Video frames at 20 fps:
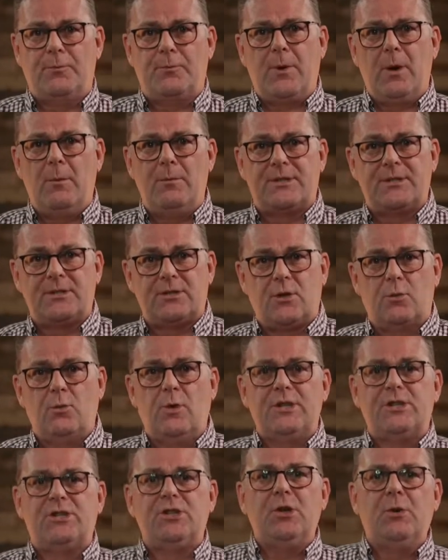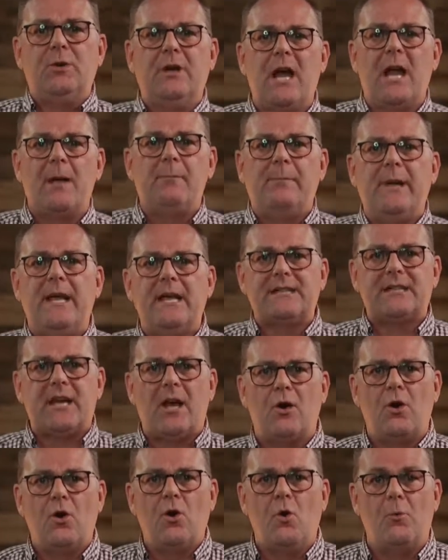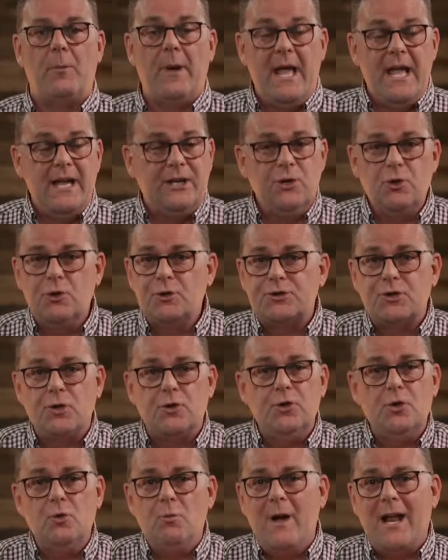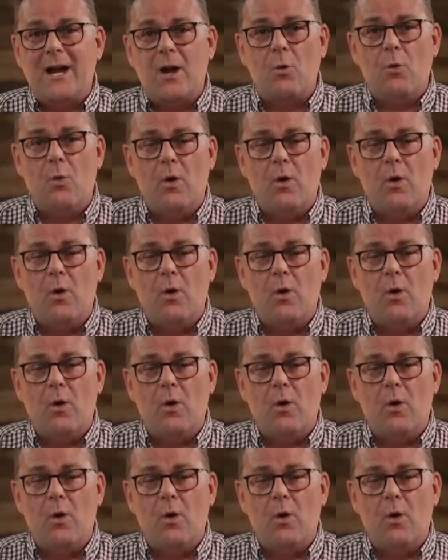of promises on which you and I base our hope. So no matter